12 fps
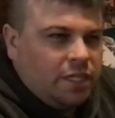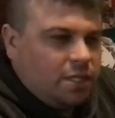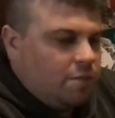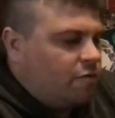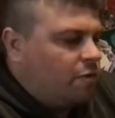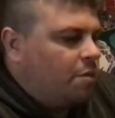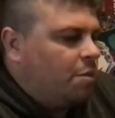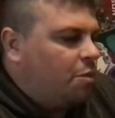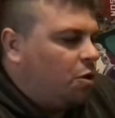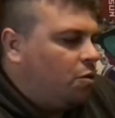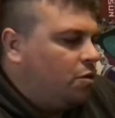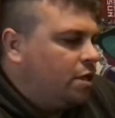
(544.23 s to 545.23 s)
them from the
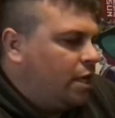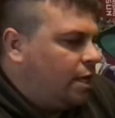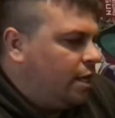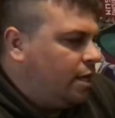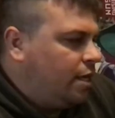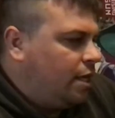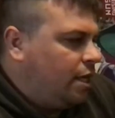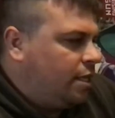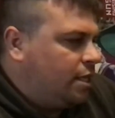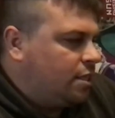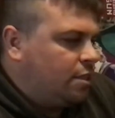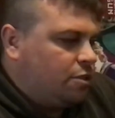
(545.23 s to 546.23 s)
mold, and it
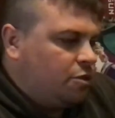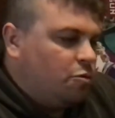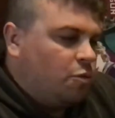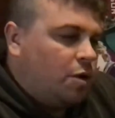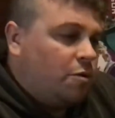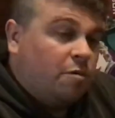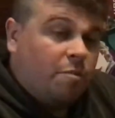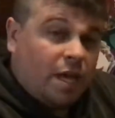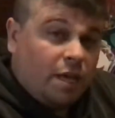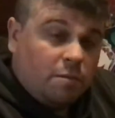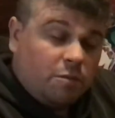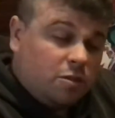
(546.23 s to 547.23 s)
doesn't do well with
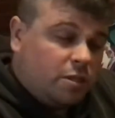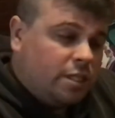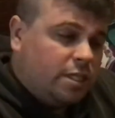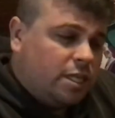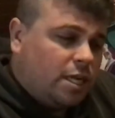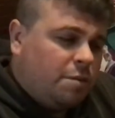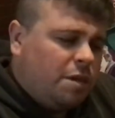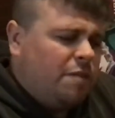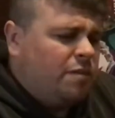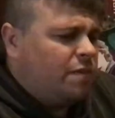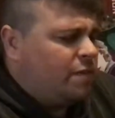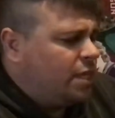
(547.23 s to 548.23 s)
paint most of the time,
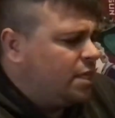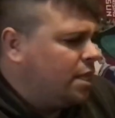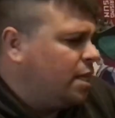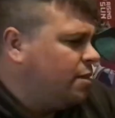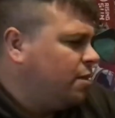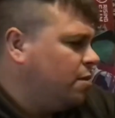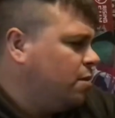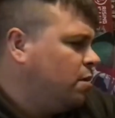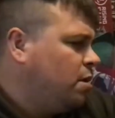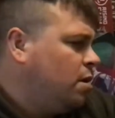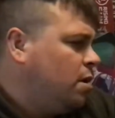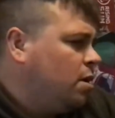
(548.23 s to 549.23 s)
even if they say they're
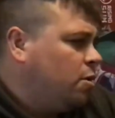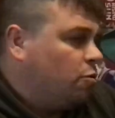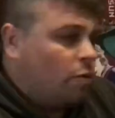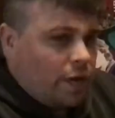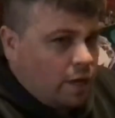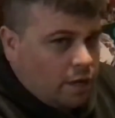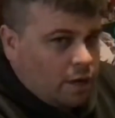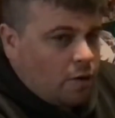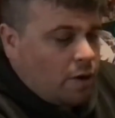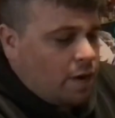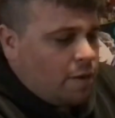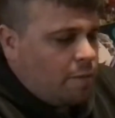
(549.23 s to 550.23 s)
ready to go
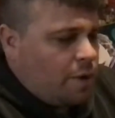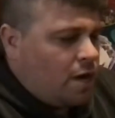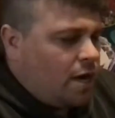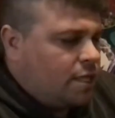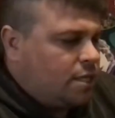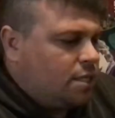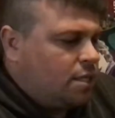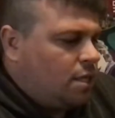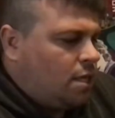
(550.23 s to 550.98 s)
out of the box.